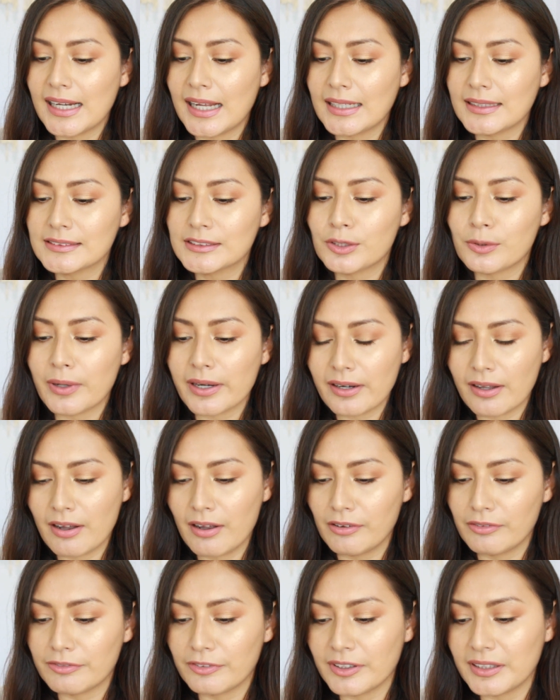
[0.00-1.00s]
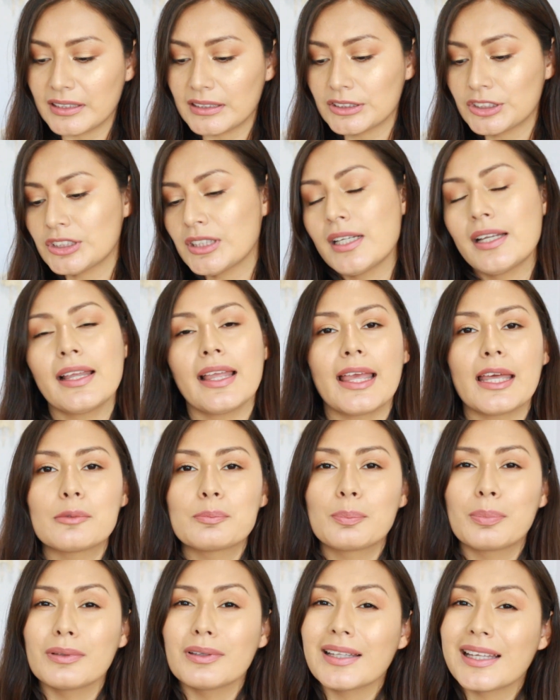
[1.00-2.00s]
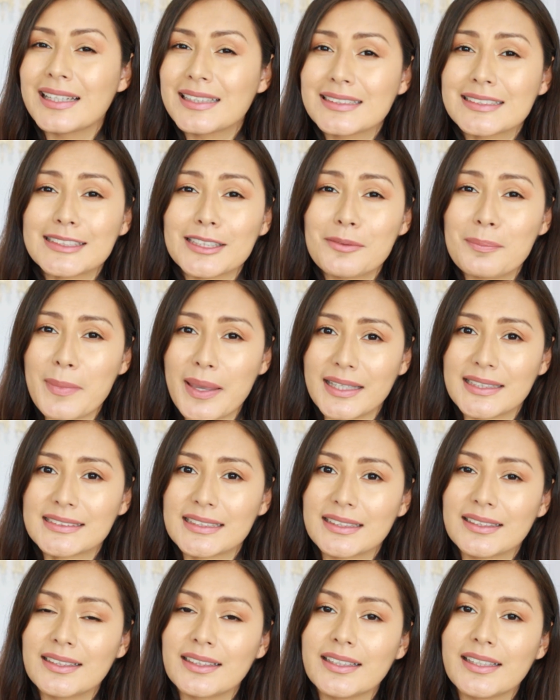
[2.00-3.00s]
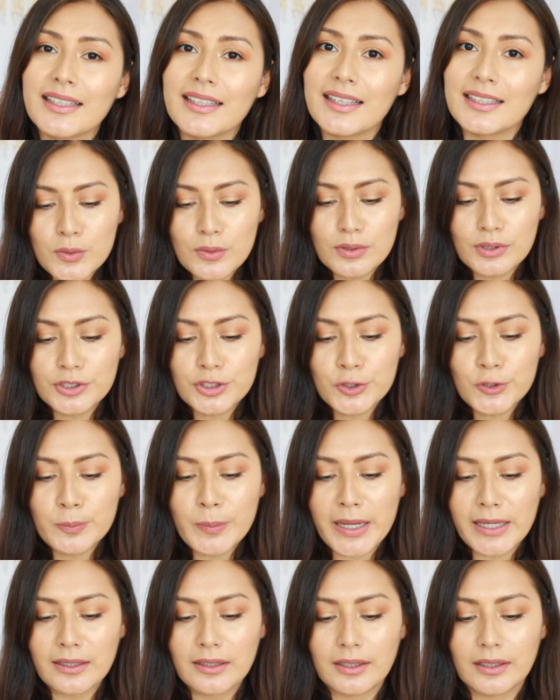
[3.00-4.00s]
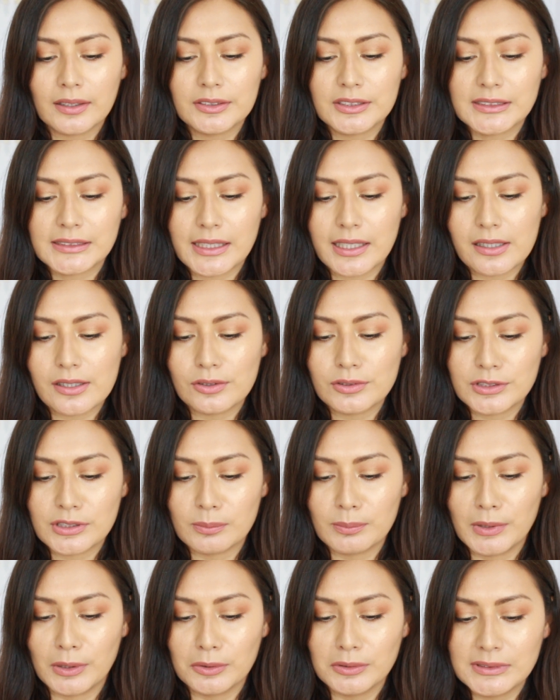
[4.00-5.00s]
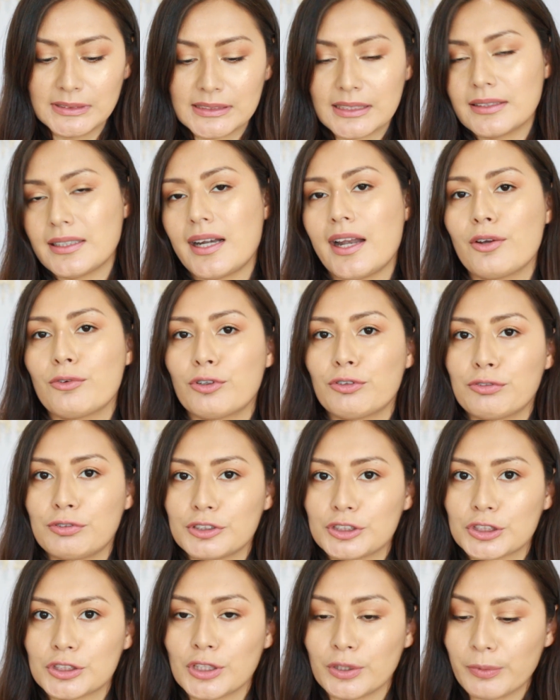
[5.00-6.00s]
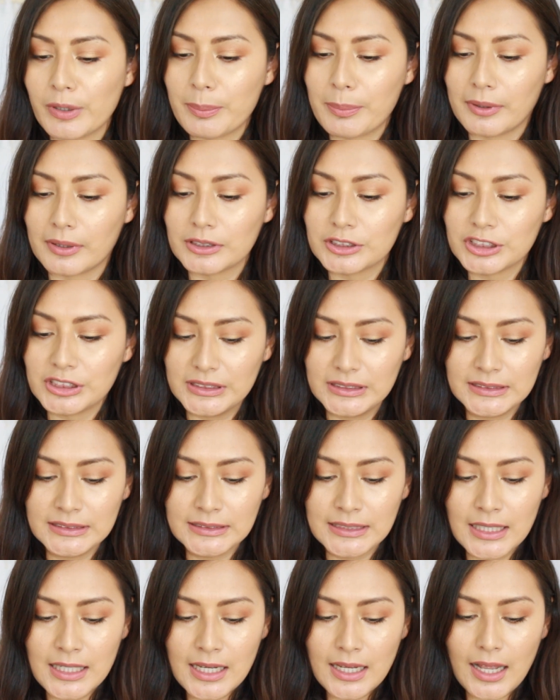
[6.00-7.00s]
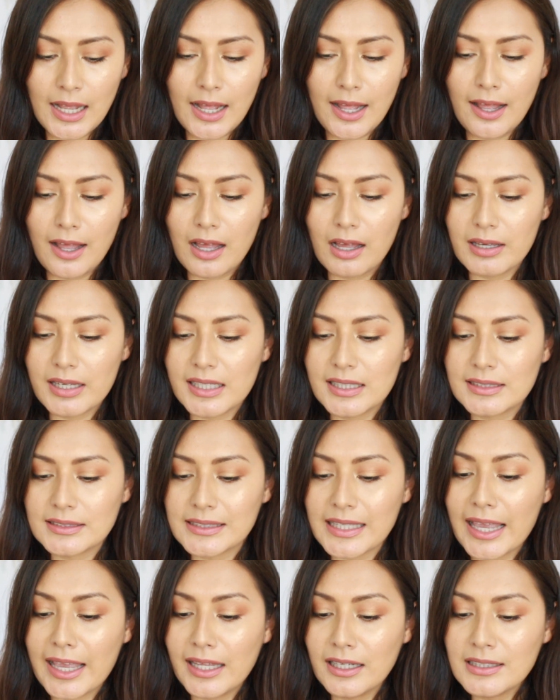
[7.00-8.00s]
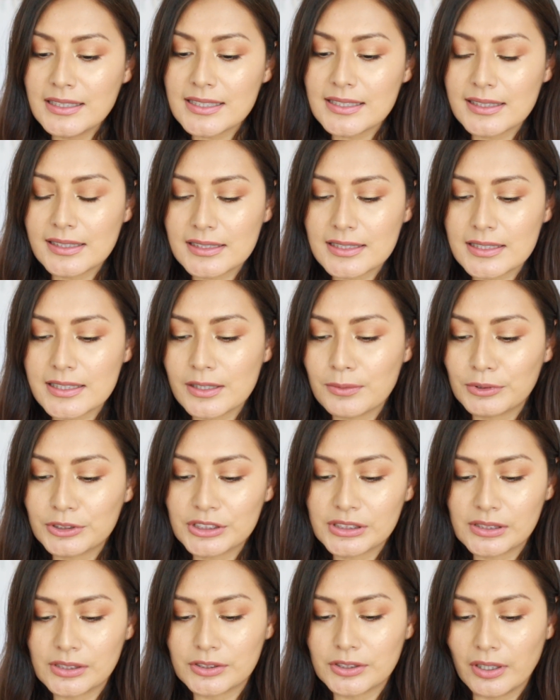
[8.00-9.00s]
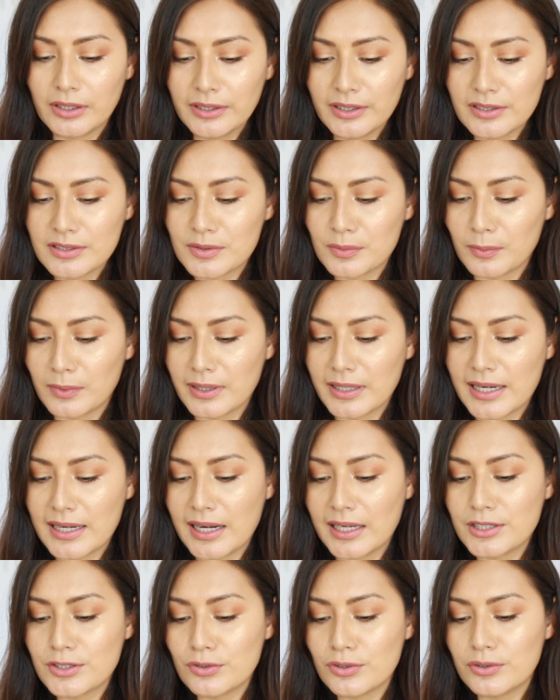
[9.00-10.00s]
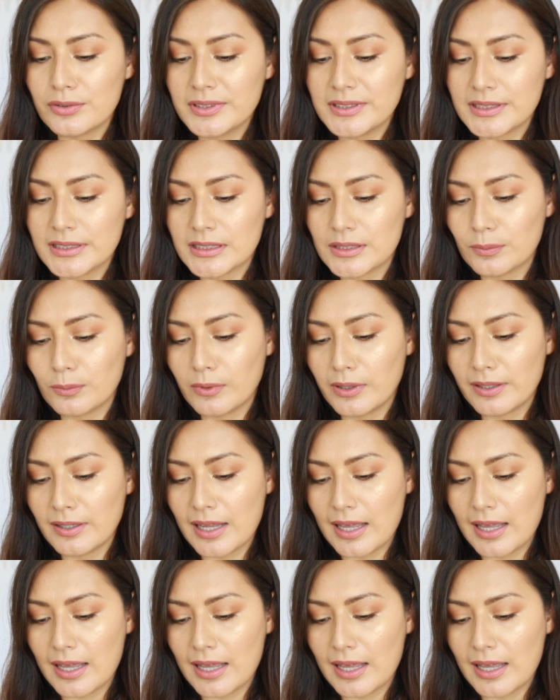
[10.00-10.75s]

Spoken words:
has great coverage. It blends amazingly. The 2 main colors that I use the most and that I would for sure repurchase is N60, which is the darkest one, and I do use this one